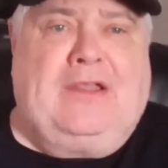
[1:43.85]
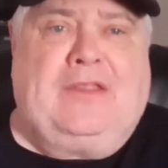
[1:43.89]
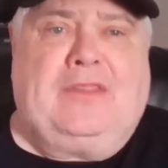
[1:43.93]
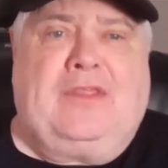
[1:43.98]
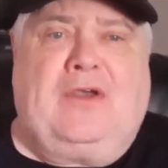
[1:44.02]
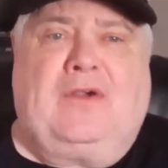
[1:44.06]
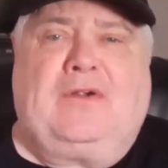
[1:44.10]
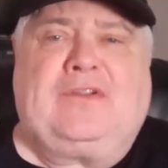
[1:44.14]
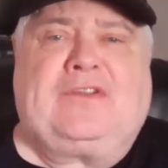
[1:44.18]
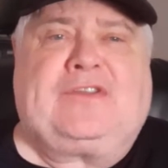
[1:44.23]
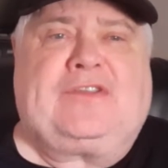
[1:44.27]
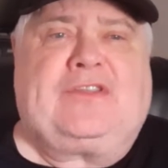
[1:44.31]

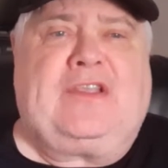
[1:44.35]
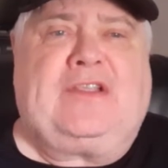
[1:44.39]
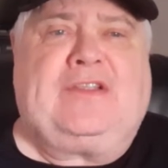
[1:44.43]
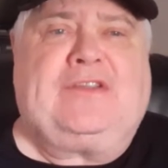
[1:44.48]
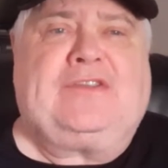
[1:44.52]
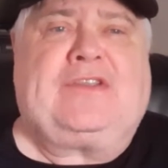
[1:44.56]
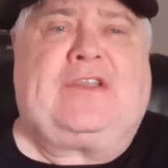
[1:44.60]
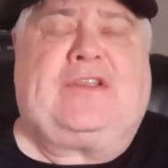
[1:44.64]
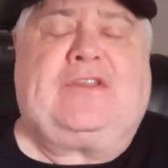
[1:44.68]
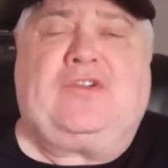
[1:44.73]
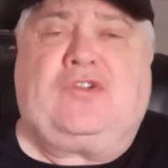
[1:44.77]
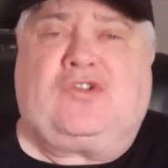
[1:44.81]
Those things
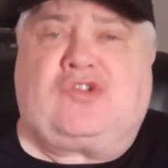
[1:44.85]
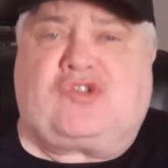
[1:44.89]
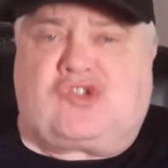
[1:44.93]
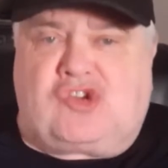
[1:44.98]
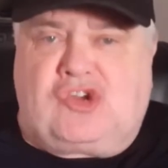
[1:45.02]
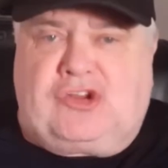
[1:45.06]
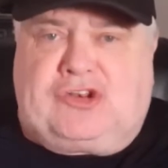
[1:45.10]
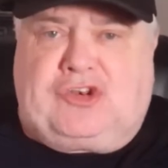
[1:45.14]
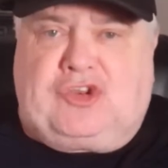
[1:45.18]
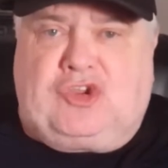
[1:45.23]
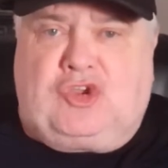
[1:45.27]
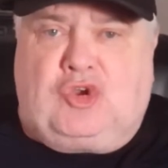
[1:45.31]
that you
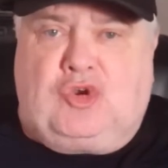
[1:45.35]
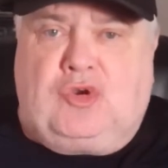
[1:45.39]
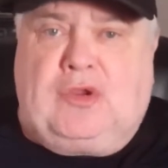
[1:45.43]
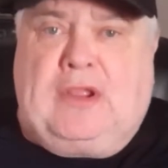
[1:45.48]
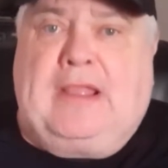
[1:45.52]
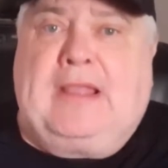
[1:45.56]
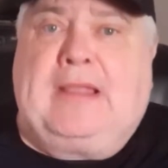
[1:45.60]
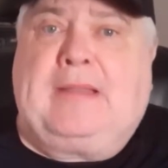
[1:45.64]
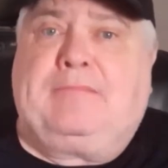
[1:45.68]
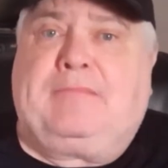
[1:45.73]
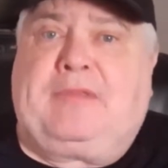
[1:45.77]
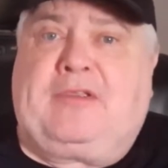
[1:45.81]
should do
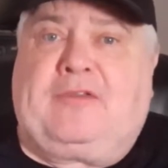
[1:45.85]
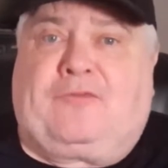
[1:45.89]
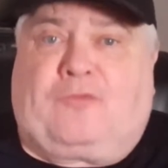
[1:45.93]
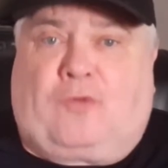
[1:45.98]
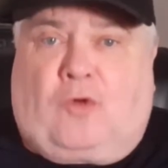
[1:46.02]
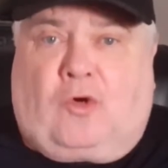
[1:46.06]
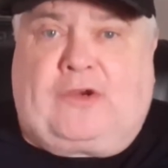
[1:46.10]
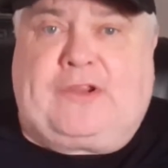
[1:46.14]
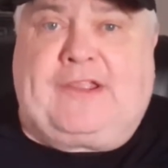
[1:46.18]
before